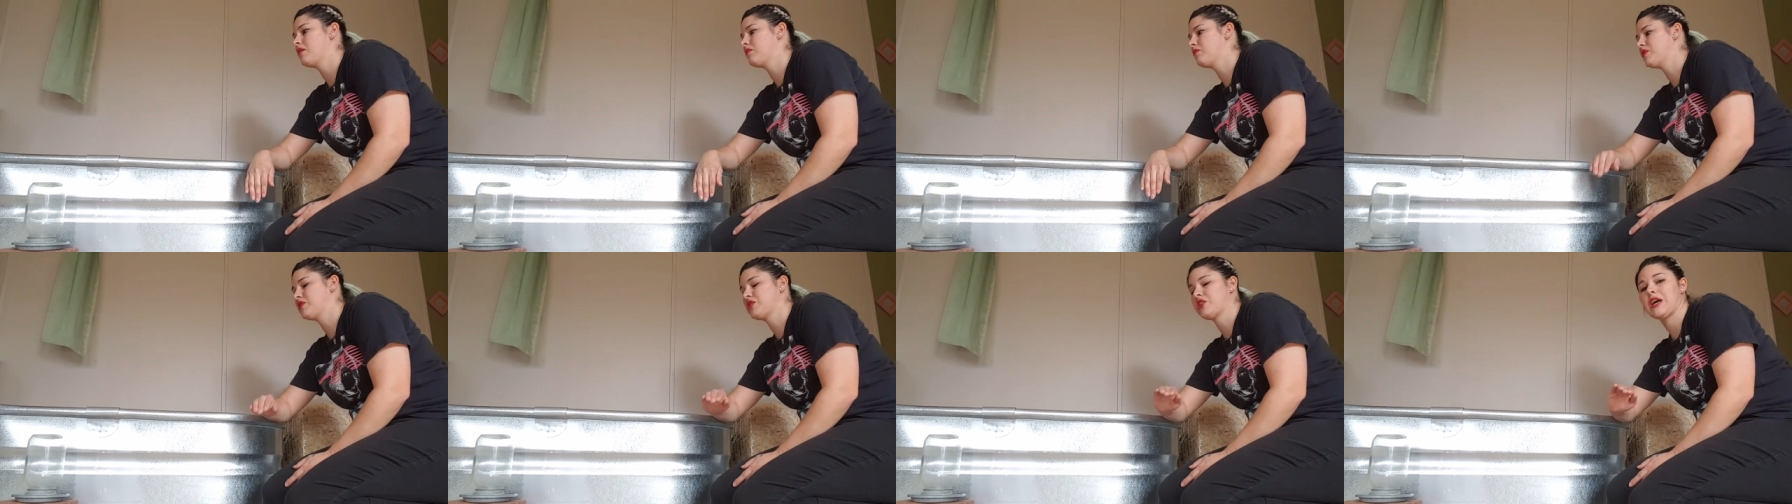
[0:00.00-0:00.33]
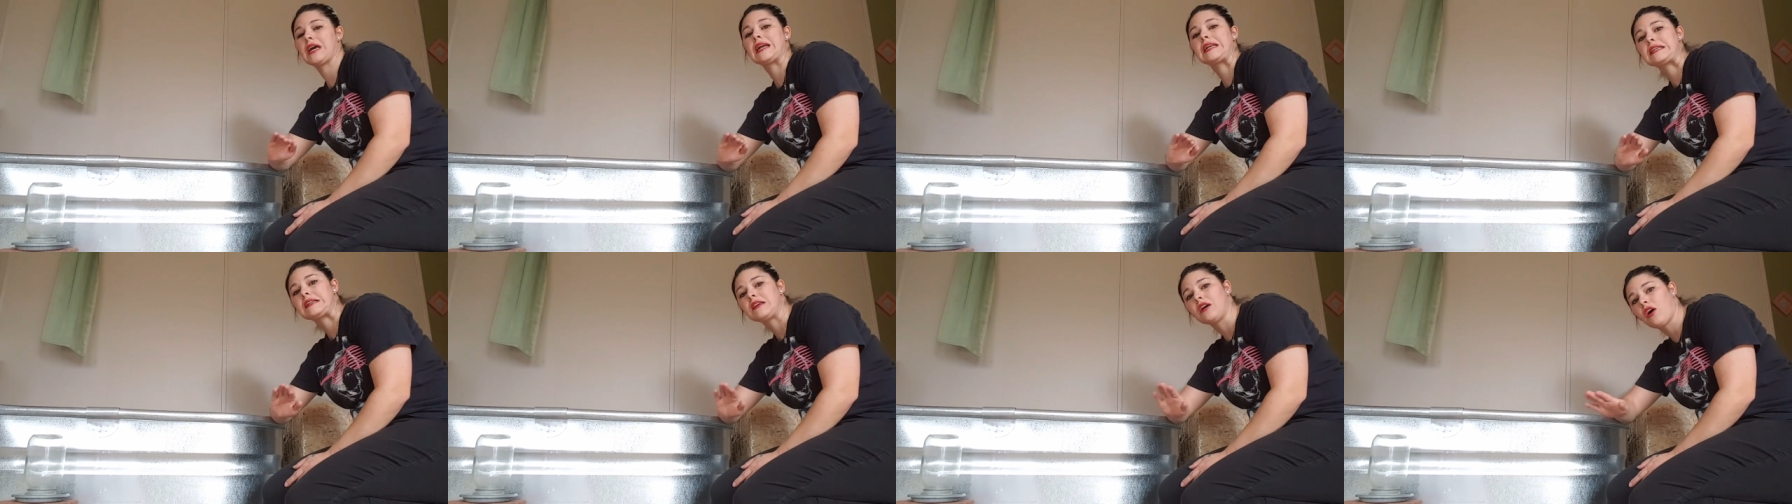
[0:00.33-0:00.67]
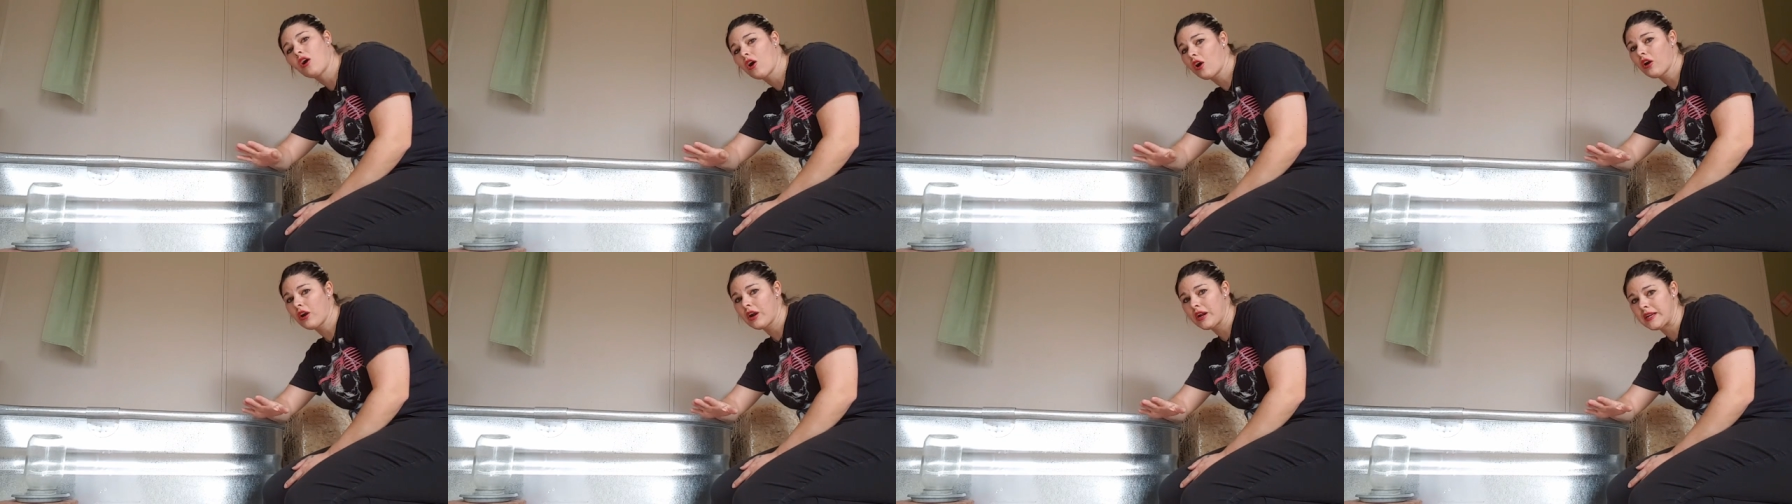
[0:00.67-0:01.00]
which I
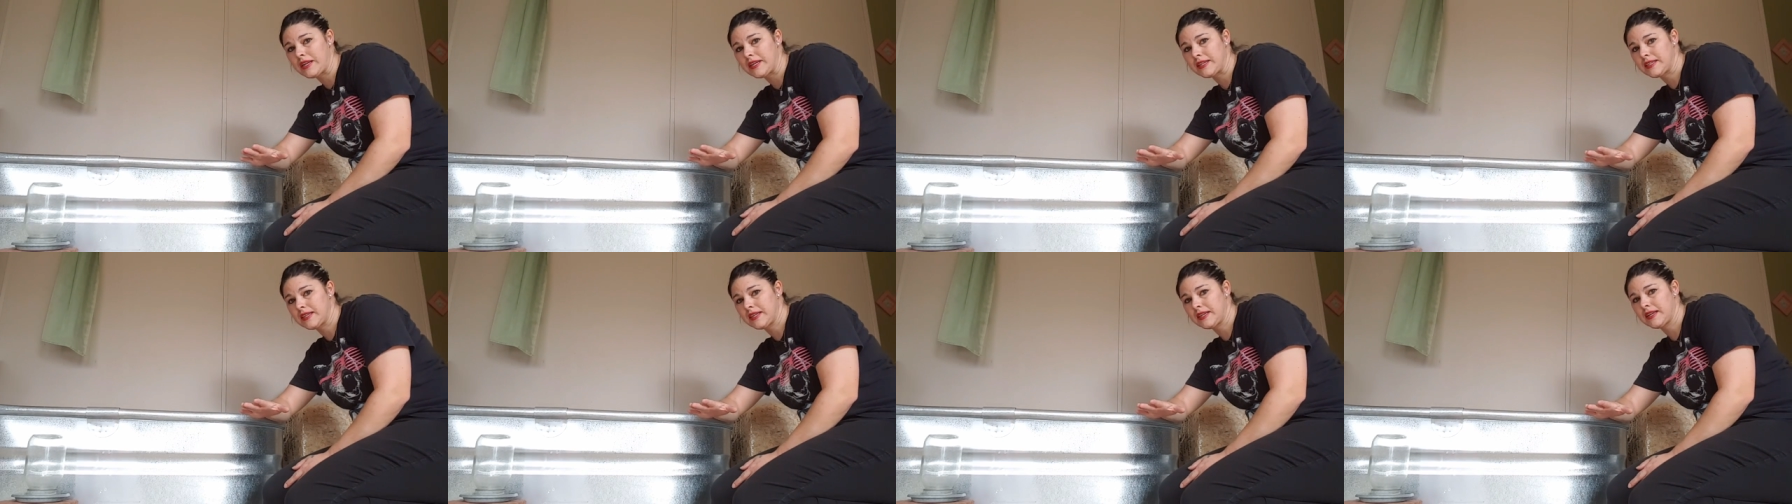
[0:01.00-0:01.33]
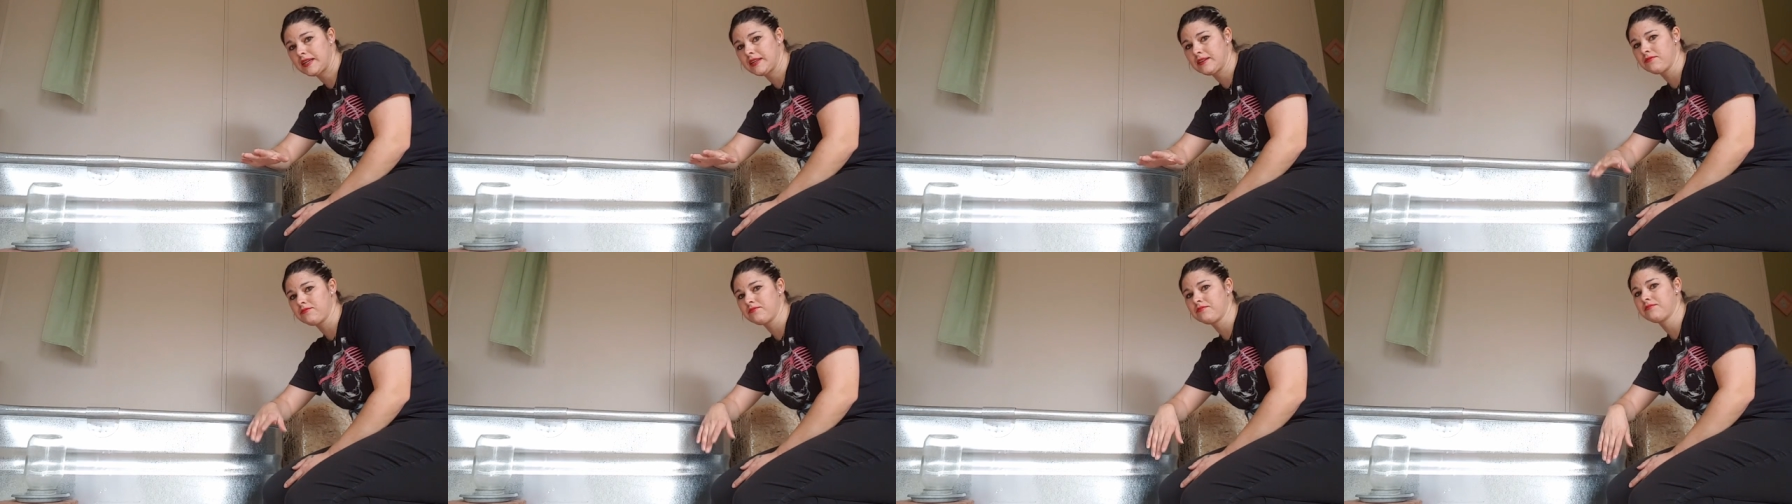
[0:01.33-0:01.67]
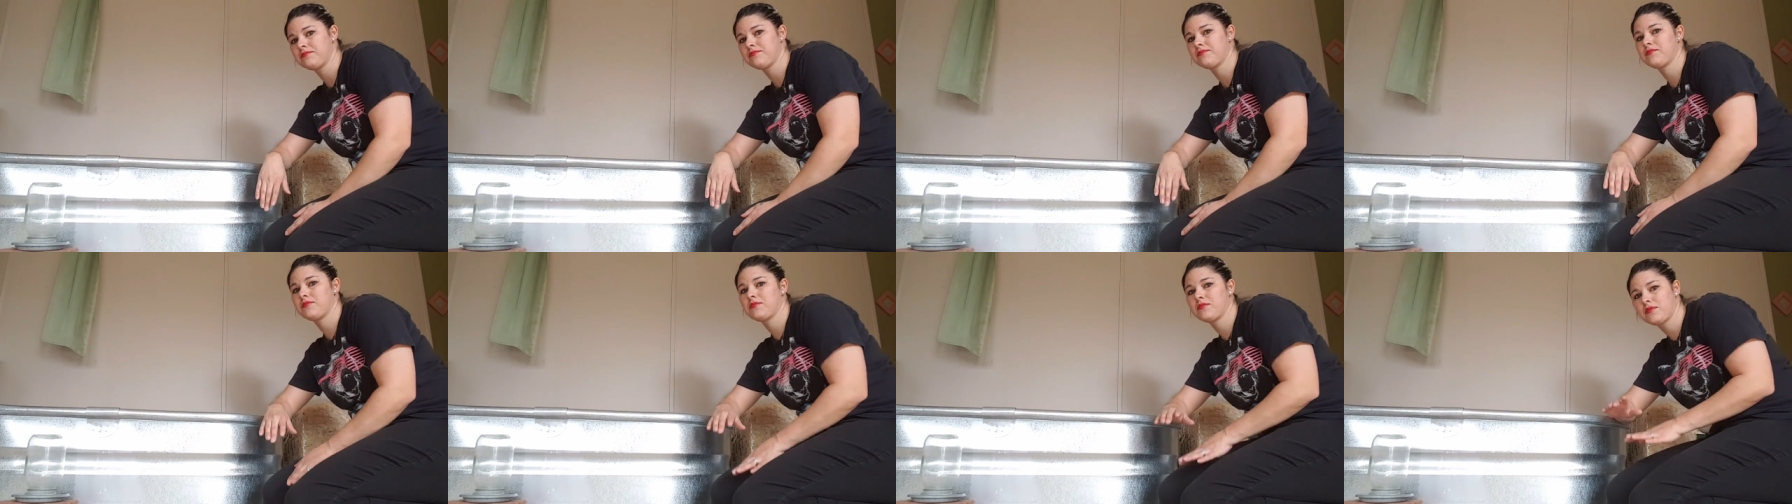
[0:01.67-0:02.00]
already did,
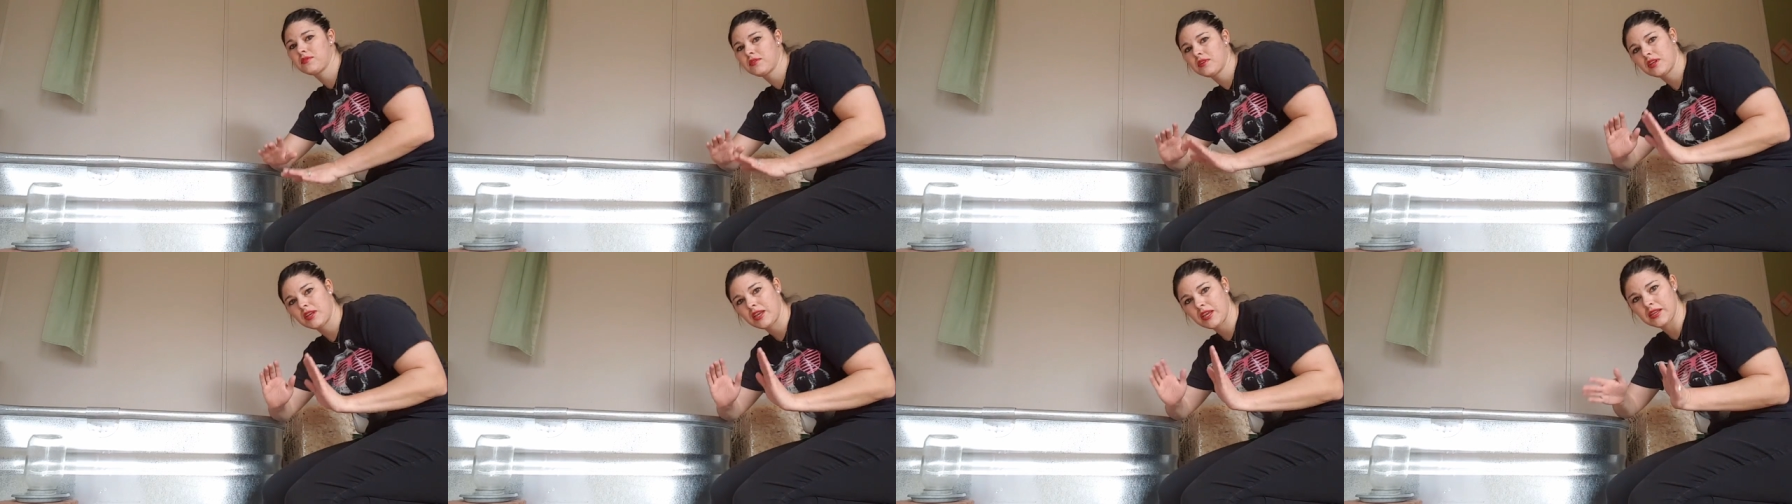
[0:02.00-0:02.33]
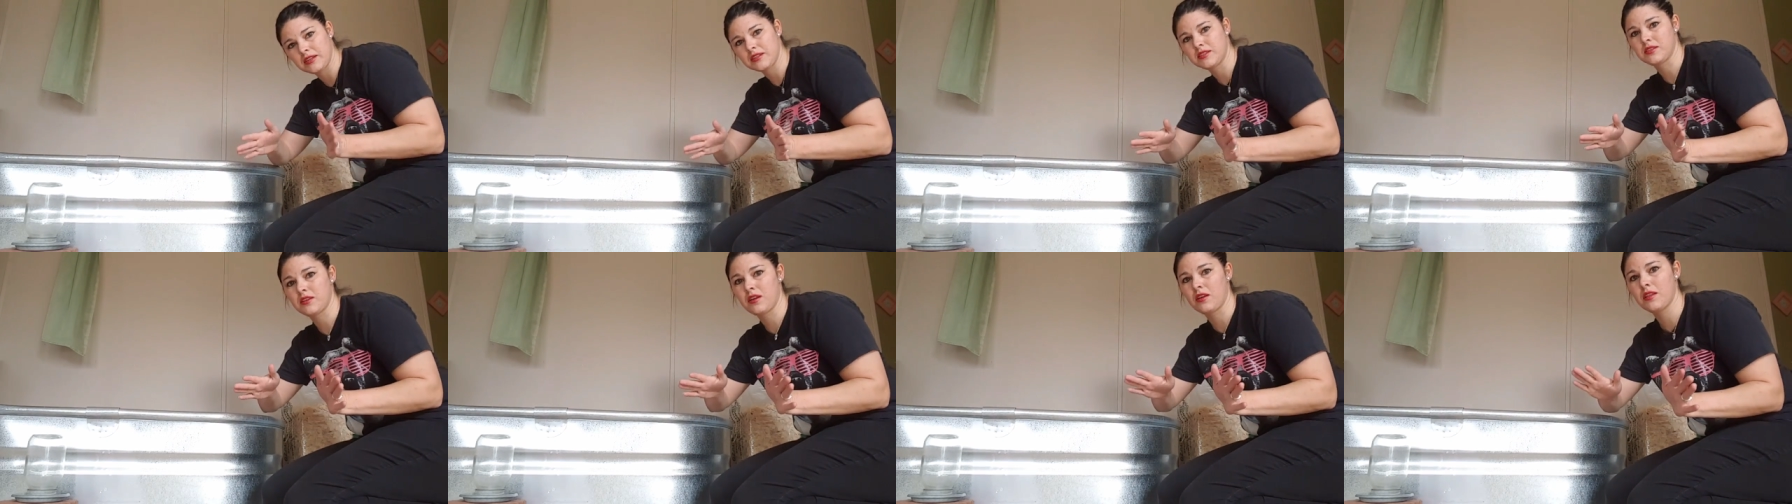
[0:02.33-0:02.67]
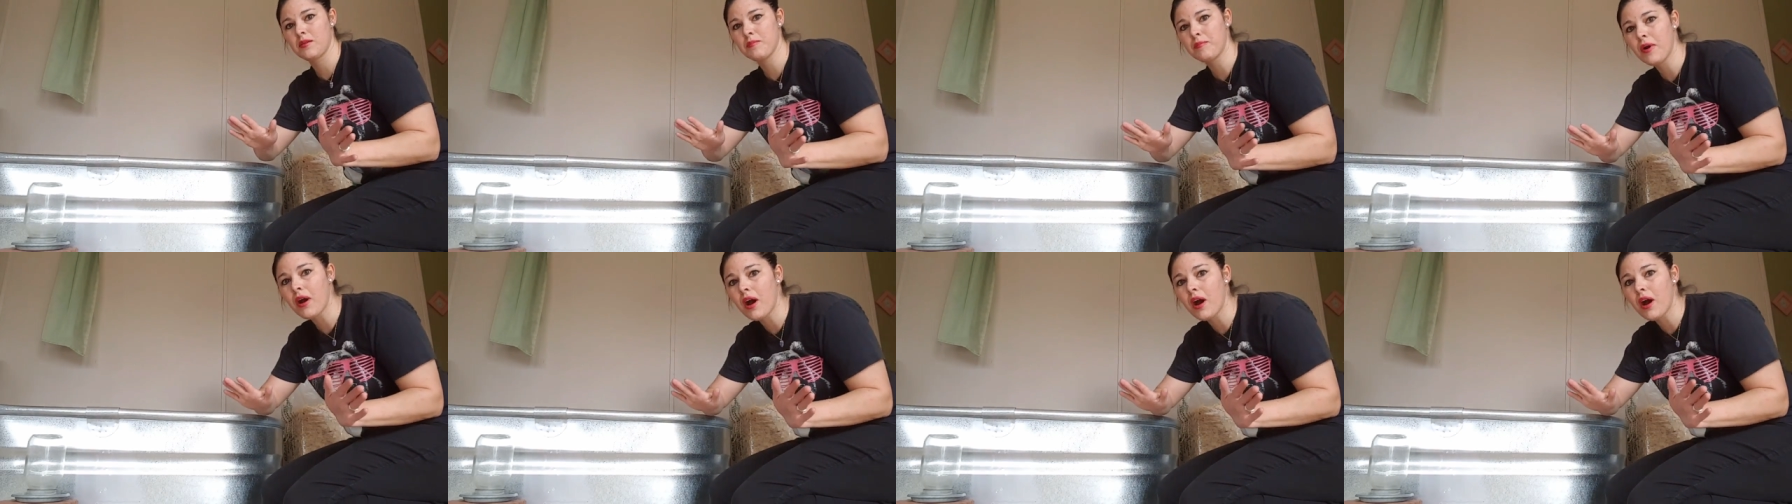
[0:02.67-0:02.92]
hence all the